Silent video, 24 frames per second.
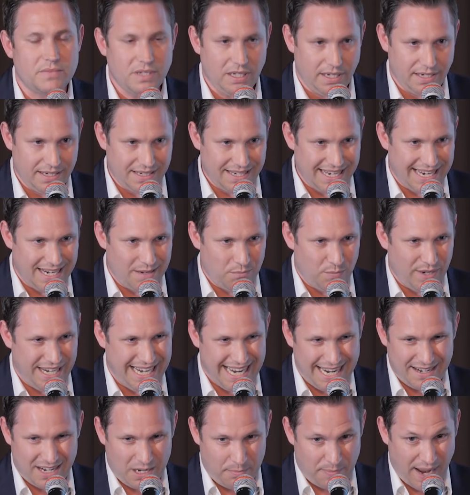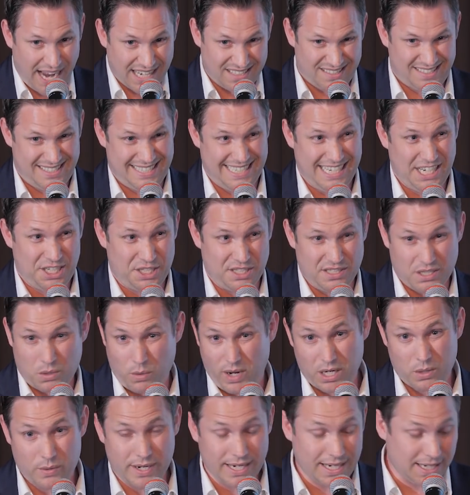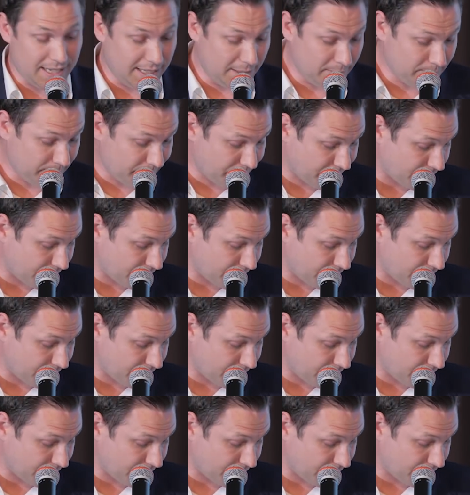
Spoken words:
and we hit capacity issues quite quickly.